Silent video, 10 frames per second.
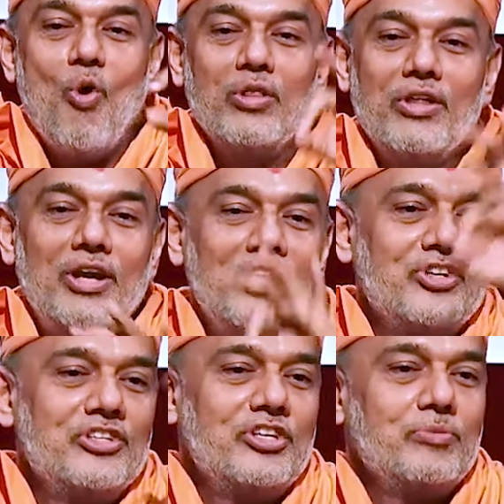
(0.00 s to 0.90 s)
all the
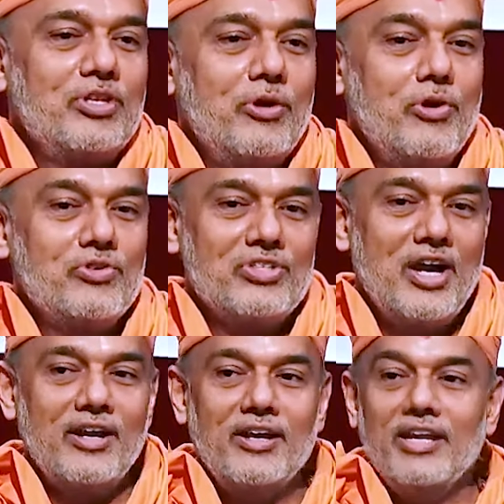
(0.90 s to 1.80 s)
relationships that you have
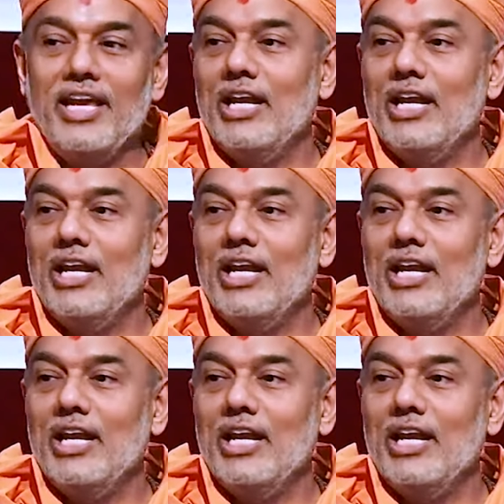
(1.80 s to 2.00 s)
started,